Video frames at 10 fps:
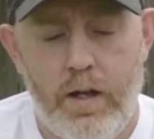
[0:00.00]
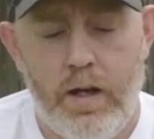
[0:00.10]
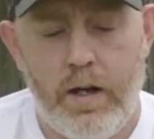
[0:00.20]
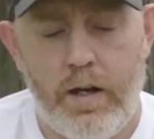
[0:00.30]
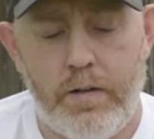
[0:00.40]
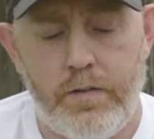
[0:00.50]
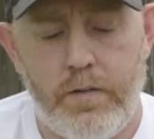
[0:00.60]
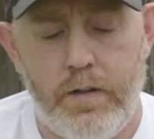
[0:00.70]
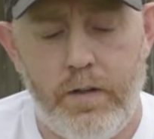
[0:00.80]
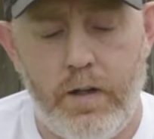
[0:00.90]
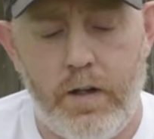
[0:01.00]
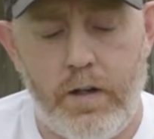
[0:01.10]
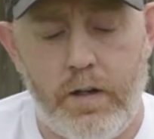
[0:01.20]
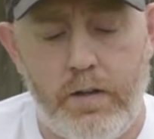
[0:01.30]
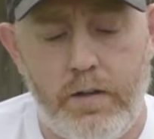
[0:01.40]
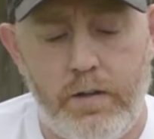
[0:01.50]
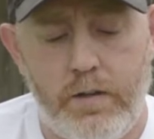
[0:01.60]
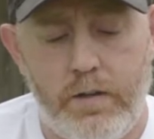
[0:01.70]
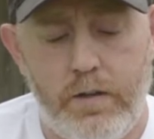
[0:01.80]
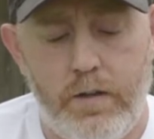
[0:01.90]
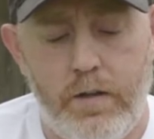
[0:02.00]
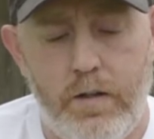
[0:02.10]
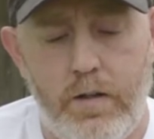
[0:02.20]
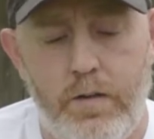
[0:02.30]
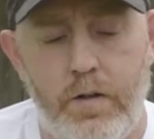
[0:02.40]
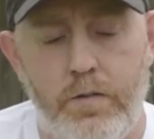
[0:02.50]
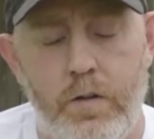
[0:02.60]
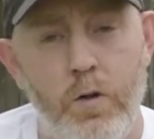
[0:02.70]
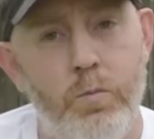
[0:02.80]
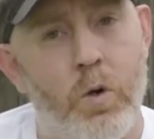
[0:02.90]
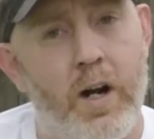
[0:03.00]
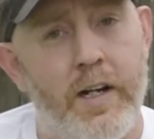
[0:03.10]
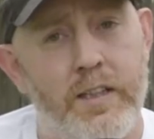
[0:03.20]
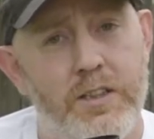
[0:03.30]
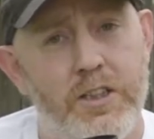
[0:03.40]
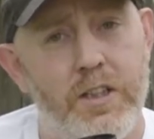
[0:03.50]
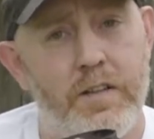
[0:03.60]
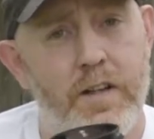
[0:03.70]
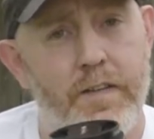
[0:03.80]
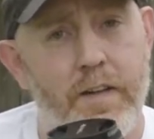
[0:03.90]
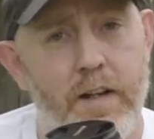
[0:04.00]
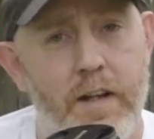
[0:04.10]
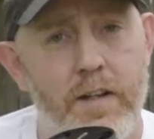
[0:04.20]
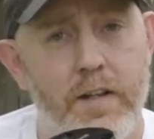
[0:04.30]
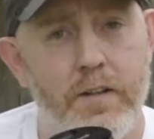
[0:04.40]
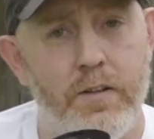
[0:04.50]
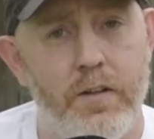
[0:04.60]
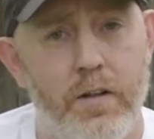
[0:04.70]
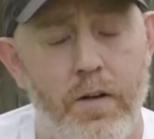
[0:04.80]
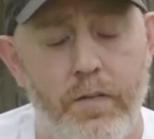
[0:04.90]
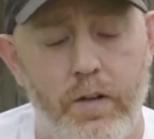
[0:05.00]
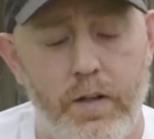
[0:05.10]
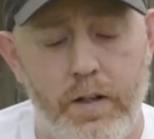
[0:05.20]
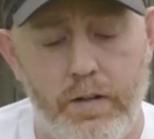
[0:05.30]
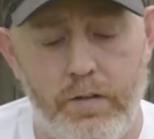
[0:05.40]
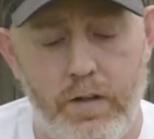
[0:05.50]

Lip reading: I guess the zoom range is at the end of the lens